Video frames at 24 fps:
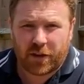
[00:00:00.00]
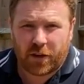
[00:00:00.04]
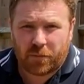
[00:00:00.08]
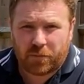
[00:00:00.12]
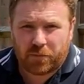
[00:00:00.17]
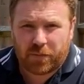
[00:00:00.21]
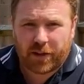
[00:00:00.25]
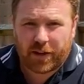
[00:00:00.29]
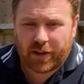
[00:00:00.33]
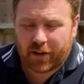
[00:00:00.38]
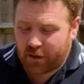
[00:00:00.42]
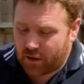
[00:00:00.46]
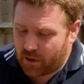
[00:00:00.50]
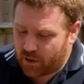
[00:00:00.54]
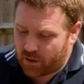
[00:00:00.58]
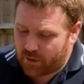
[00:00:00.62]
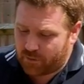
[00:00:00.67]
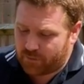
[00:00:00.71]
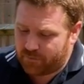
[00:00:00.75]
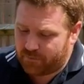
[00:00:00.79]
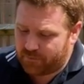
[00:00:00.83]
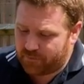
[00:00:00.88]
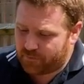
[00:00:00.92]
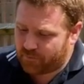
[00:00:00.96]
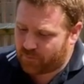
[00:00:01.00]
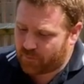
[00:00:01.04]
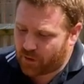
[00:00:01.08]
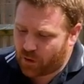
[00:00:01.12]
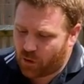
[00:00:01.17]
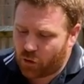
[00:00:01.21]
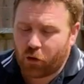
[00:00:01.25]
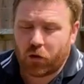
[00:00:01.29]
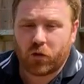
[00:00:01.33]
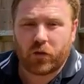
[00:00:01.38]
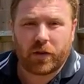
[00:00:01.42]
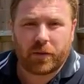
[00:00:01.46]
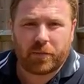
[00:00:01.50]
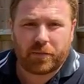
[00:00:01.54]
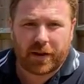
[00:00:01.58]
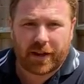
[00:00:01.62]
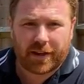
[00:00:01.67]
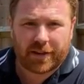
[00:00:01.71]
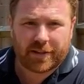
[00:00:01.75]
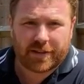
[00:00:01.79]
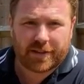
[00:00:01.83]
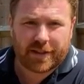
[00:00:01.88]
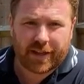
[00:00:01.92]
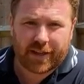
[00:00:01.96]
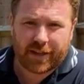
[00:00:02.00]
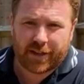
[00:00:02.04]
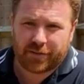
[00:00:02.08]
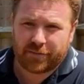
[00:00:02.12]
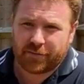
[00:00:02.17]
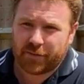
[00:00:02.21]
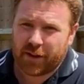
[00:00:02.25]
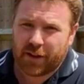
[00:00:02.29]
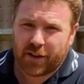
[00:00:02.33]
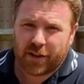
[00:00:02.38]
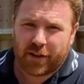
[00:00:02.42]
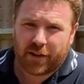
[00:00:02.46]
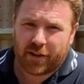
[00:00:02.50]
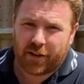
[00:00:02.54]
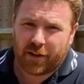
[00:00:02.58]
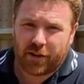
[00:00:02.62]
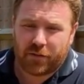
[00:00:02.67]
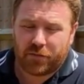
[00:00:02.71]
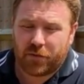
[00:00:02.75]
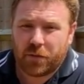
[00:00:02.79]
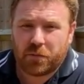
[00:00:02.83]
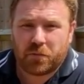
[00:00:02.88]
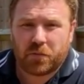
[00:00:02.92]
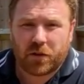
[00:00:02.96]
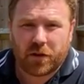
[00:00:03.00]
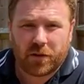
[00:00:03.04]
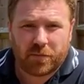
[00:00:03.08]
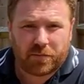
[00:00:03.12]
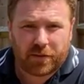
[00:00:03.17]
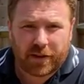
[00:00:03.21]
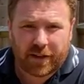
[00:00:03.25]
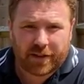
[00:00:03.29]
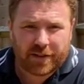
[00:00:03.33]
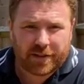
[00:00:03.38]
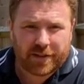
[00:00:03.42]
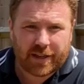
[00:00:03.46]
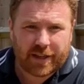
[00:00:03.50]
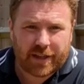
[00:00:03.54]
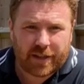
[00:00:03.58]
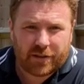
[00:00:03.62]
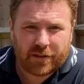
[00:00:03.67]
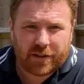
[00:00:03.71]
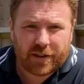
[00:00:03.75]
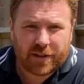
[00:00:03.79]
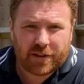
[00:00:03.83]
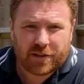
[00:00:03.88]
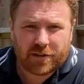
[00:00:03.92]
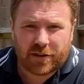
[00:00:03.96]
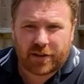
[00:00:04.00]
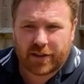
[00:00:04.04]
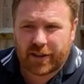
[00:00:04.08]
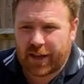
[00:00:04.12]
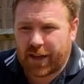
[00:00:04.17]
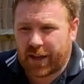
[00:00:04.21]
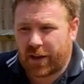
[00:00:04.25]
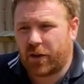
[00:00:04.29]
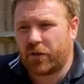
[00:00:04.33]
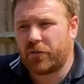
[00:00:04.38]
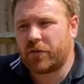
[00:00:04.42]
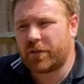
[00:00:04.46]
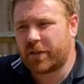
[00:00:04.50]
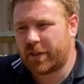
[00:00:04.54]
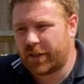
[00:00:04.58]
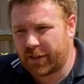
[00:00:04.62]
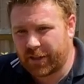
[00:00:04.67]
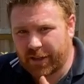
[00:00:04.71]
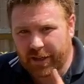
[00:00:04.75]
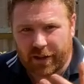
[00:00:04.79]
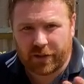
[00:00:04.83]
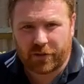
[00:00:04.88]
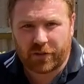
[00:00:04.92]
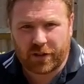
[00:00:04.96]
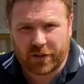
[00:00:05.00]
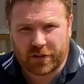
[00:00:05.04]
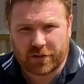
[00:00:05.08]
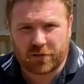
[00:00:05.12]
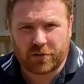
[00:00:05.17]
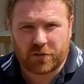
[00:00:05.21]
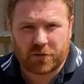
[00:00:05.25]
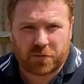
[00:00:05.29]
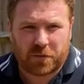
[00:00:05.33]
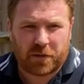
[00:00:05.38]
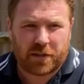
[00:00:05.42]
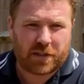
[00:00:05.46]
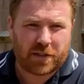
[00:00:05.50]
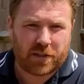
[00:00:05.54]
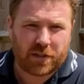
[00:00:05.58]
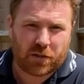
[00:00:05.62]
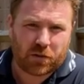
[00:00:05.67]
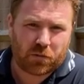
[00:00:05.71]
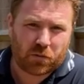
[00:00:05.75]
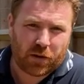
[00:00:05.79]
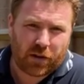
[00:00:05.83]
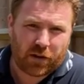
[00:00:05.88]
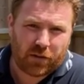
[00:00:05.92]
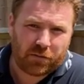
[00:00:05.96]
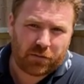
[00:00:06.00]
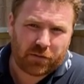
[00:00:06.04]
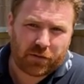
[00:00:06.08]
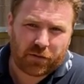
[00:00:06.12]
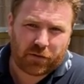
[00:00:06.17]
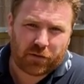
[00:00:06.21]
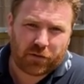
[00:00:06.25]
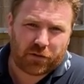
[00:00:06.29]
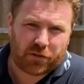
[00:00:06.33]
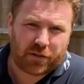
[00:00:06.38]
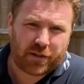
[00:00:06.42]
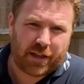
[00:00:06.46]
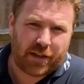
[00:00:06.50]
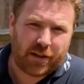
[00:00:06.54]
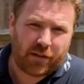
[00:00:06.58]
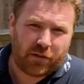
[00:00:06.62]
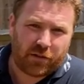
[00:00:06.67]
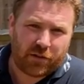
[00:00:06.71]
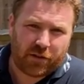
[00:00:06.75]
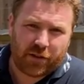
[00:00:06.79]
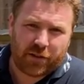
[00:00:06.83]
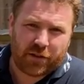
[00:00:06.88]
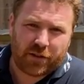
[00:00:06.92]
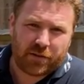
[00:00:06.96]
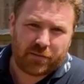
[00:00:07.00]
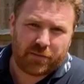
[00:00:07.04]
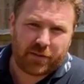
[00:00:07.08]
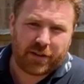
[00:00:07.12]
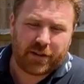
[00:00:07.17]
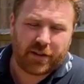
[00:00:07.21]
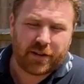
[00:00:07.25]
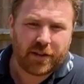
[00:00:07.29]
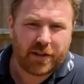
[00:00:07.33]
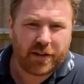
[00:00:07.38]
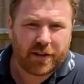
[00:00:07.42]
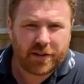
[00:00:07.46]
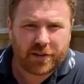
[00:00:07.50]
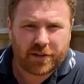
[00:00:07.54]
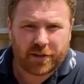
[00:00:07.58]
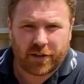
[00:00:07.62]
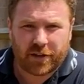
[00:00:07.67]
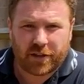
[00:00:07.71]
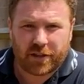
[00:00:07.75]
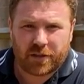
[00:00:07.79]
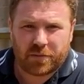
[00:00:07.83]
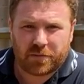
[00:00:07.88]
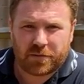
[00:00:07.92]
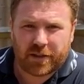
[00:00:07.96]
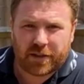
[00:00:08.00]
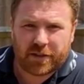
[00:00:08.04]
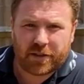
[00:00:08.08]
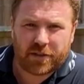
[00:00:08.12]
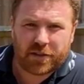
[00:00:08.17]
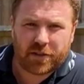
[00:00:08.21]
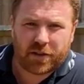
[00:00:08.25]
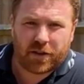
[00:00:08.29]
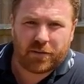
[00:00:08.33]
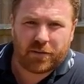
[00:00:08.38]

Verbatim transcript: you know, hoary plantain, ribwort plantain, things like that. Obviously you get thistle species as well, but of course they're not going to be 90% of the